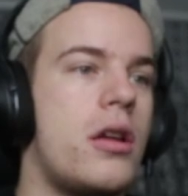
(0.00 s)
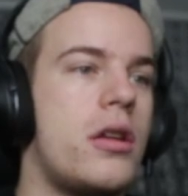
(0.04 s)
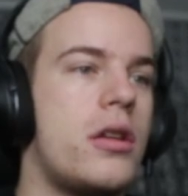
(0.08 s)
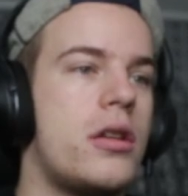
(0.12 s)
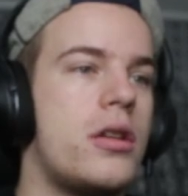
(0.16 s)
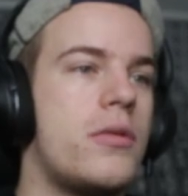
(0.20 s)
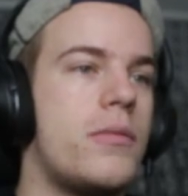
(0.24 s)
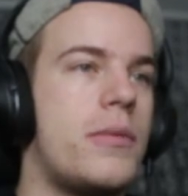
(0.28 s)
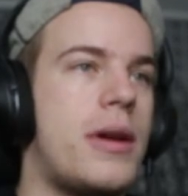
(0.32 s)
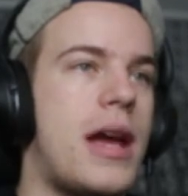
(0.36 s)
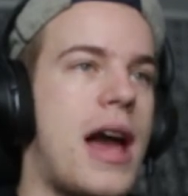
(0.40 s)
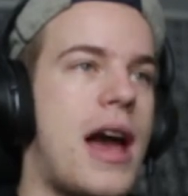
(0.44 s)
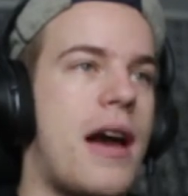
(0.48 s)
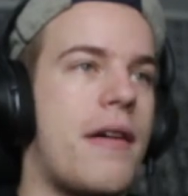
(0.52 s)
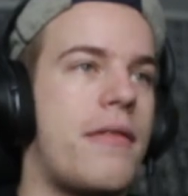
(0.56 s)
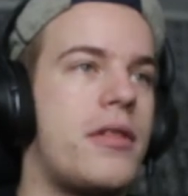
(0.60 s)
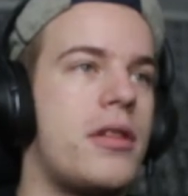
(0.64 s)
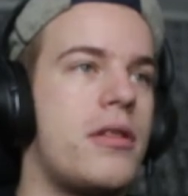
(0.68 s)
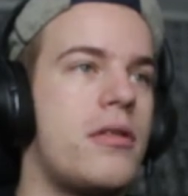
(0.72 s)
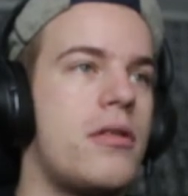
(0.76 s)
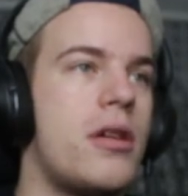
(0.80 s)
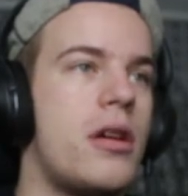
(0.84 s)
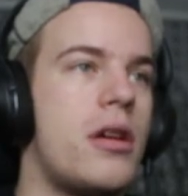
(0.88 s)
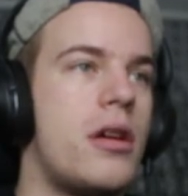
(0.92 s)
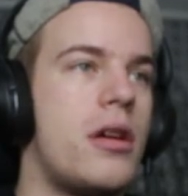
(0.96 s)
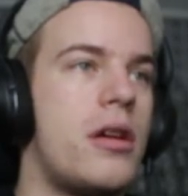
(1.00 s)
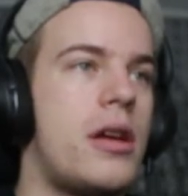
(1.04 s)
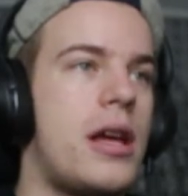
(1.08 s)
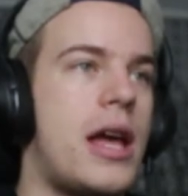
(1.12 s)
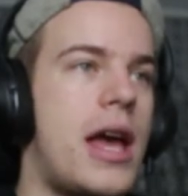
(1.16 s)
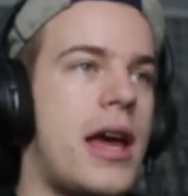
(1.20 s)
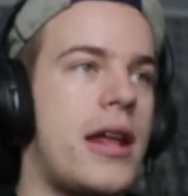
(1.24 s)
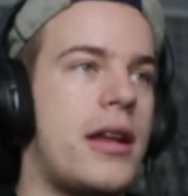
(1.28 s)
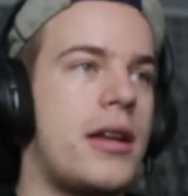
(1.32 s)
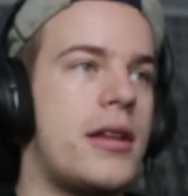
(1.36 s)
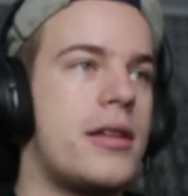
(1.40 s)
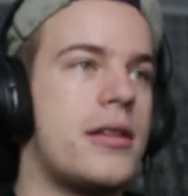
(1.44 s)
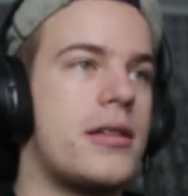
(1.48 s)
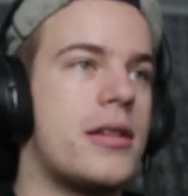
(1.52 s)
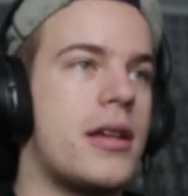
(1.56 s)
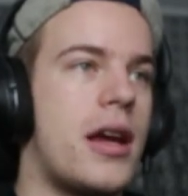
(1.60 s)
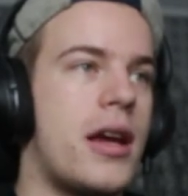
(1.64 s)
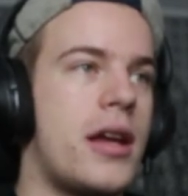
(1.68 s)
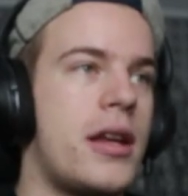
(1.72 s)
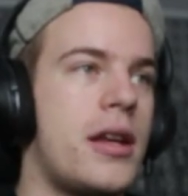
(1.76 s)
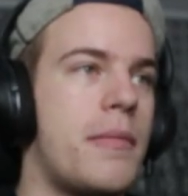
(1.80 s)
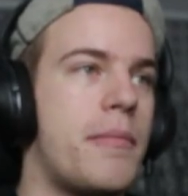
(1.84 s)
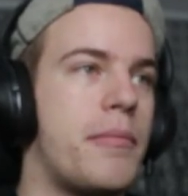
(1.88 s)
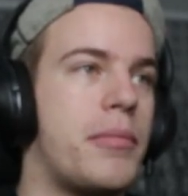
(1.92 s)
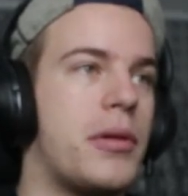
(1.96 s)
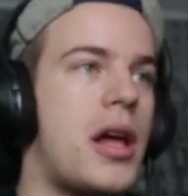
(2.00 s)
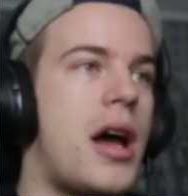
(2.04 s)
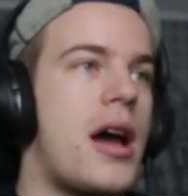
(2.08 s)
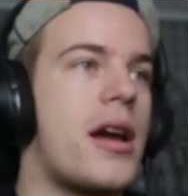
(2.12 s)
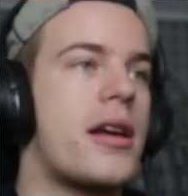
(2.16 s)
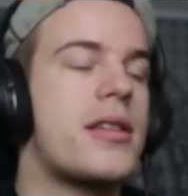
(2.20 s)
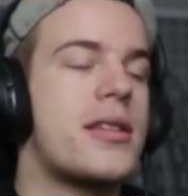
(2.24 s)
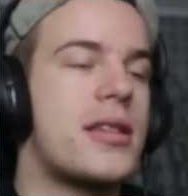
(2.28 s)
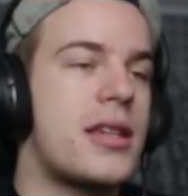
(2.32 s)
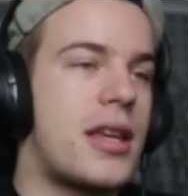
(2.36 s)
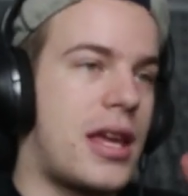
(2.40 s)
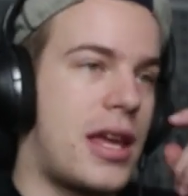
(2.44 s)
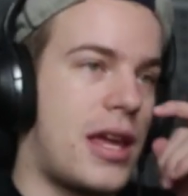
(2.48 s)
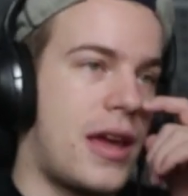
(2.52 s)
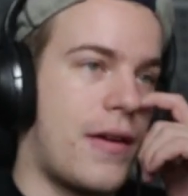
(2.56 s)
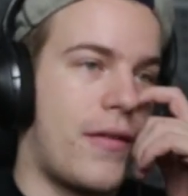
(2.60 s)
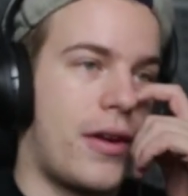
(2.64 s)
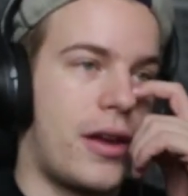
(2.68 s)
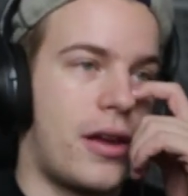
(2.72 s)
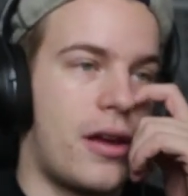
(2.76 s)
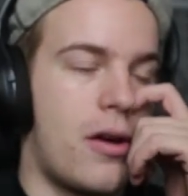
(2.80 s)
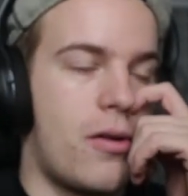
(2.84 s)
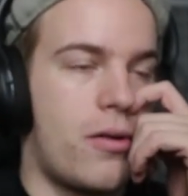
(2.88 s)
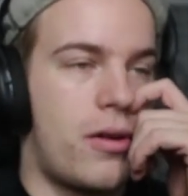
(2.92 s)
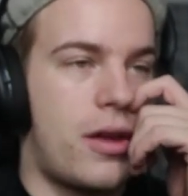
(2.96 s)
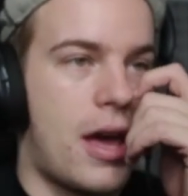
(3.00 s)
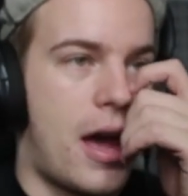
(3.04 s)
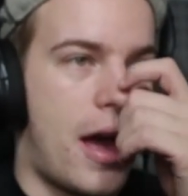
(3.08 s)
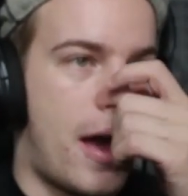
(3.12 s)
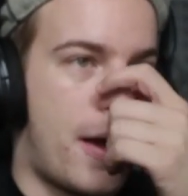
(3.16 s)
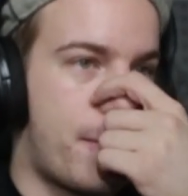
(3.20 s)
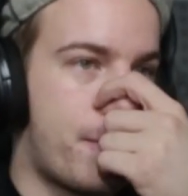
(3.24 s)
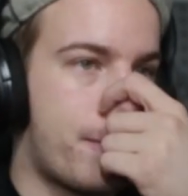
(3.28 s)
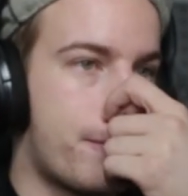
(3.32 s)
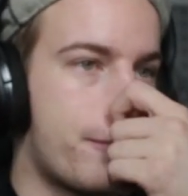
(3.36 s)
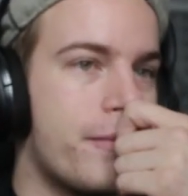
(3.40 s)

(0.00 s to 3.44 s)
Do we have to? Edit design? Blocks giving. Okay.